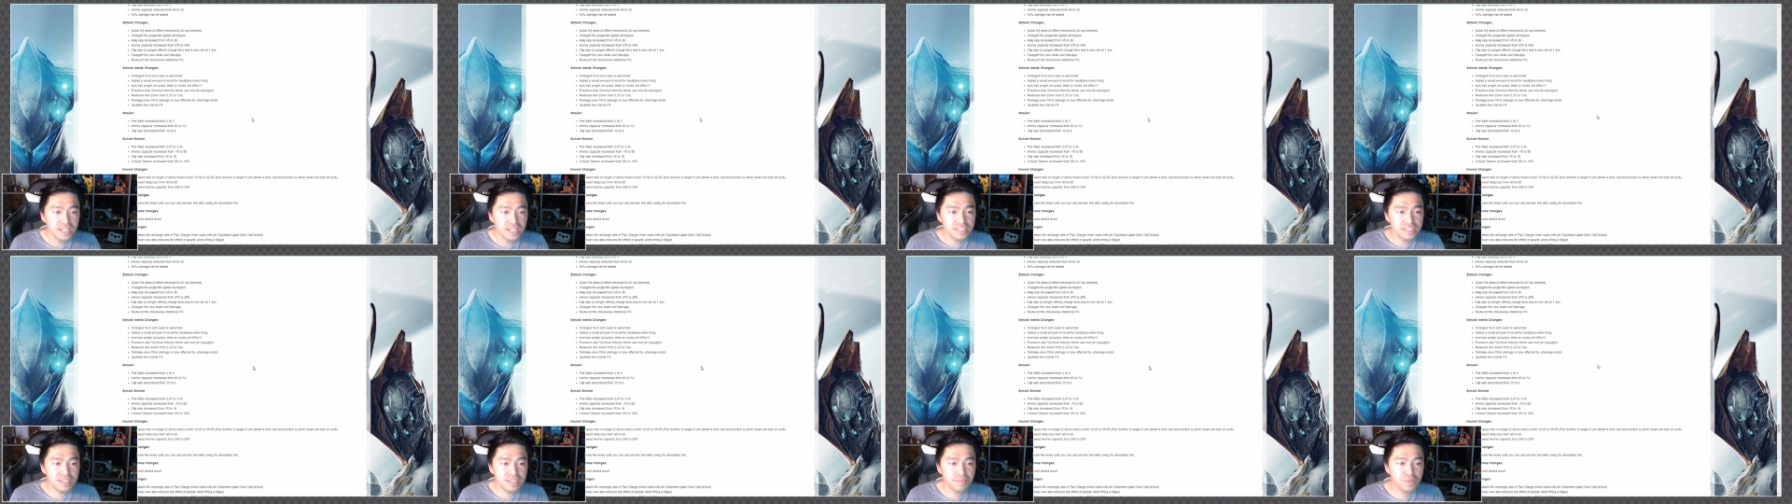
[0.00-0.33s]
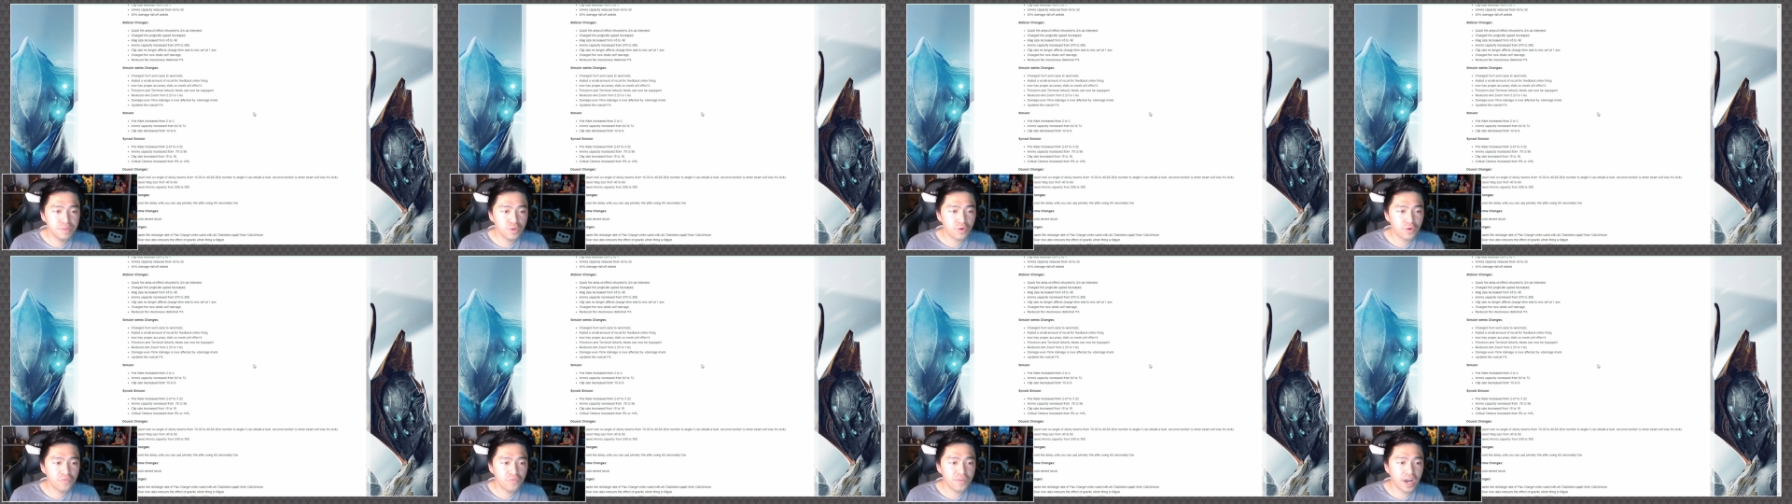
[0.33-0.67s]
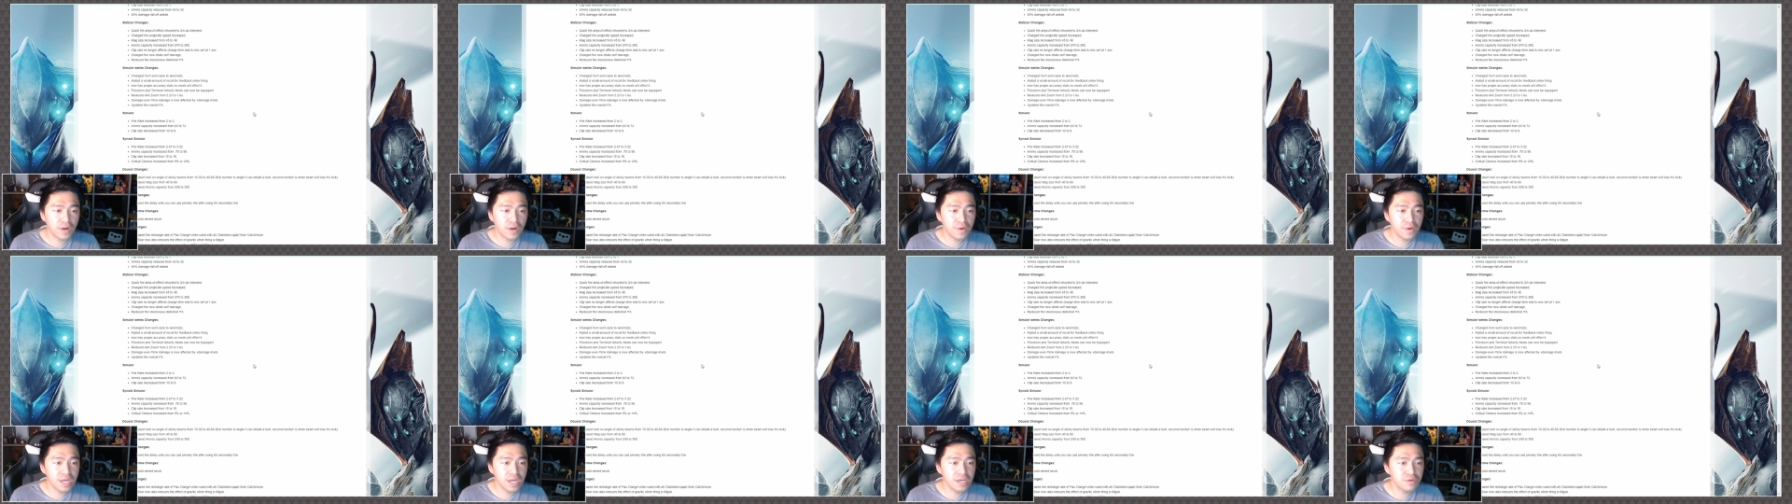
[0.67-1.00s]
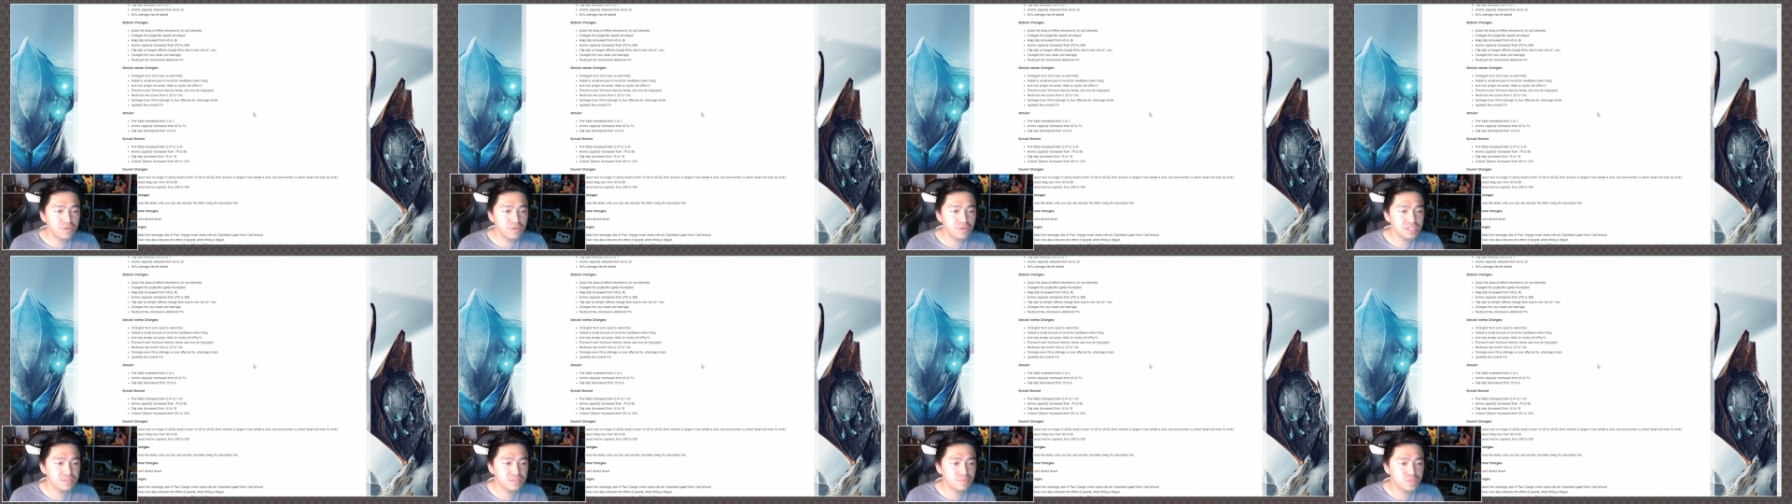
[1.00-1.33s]
Simulor fire rate
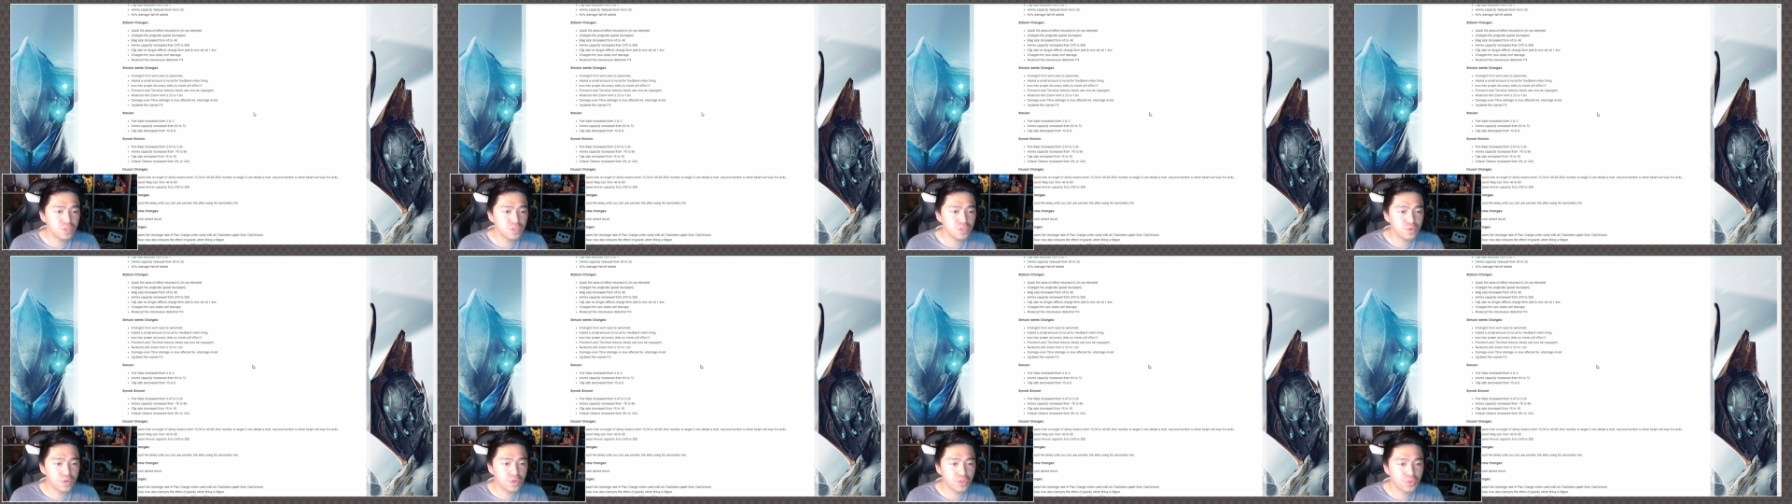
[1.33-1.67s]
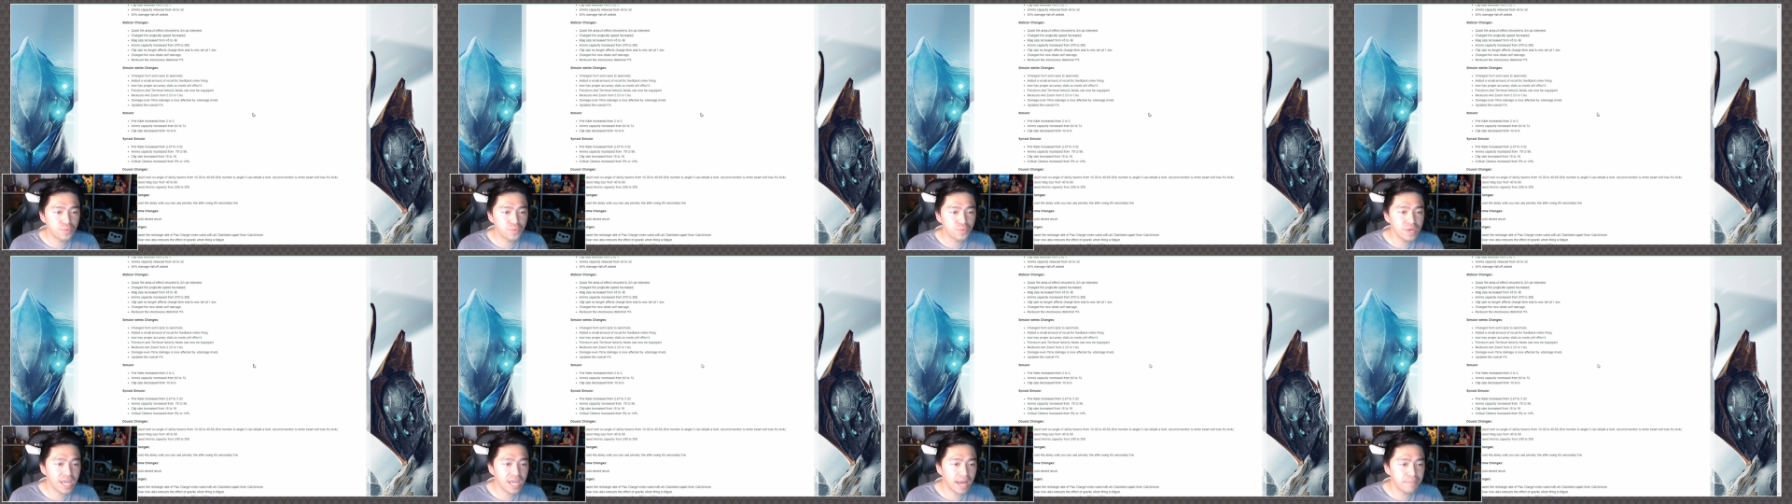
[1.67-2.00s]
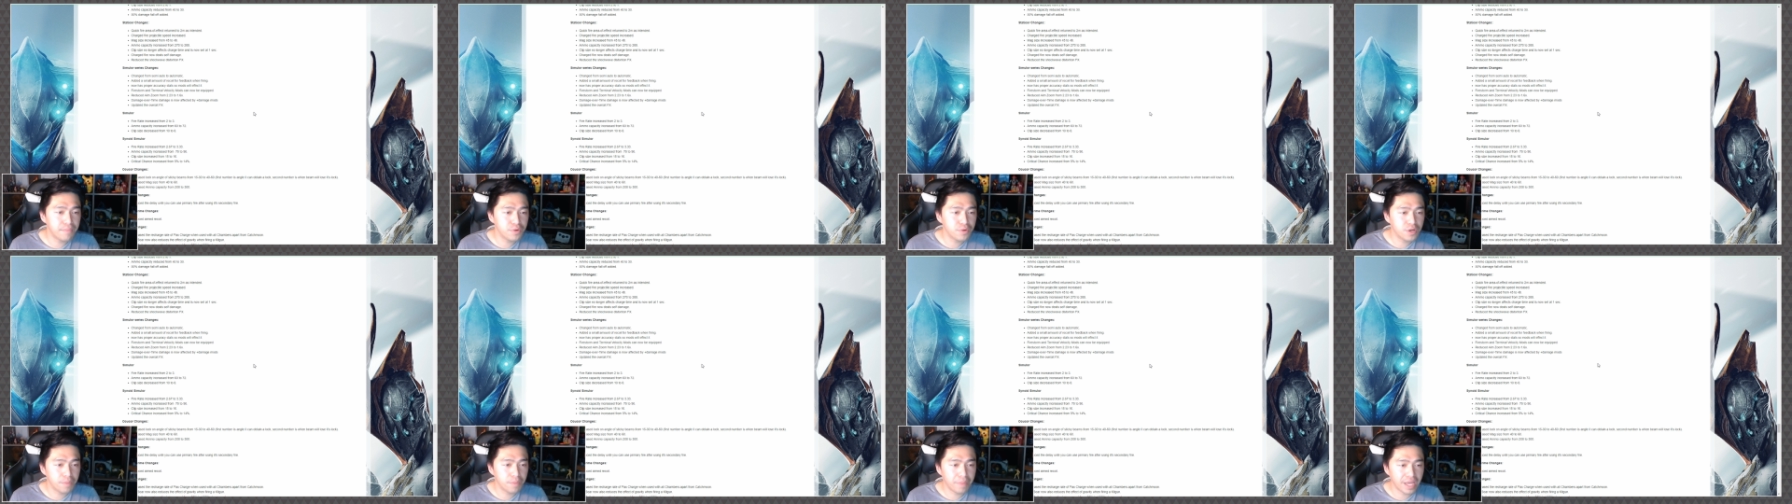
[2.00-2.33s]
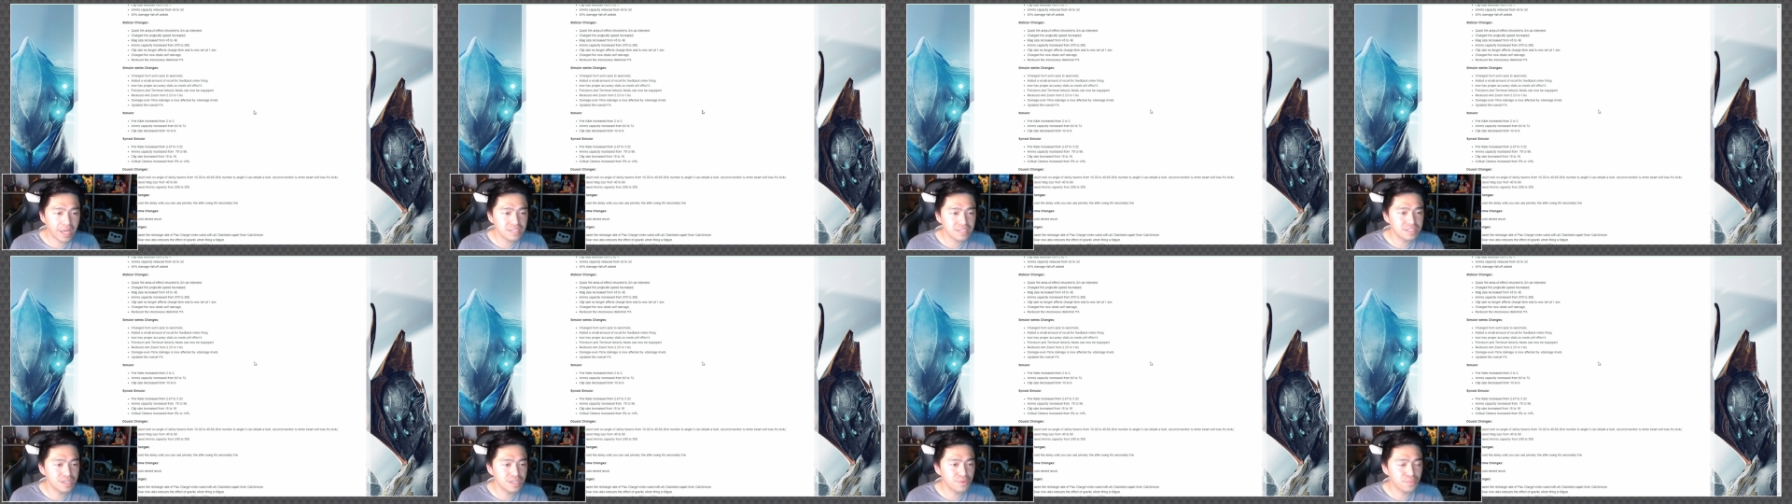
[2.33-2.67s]
increase from 2 to 3, ammo
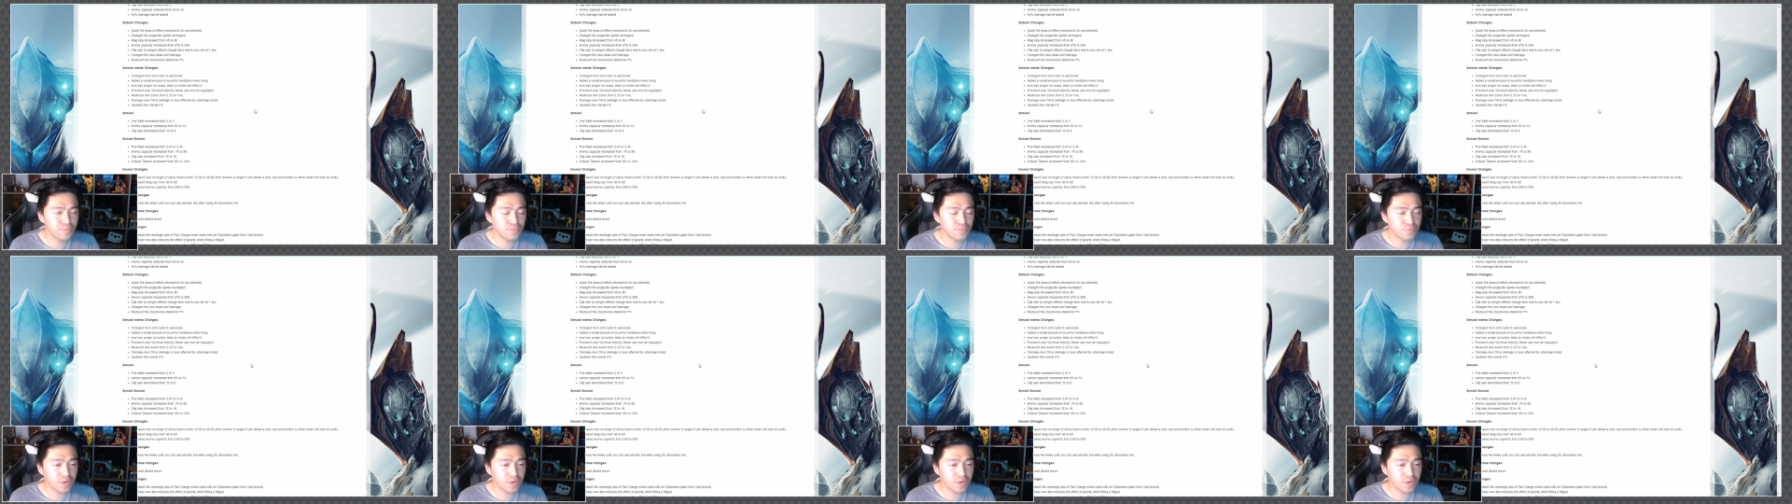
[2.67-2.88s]
capacity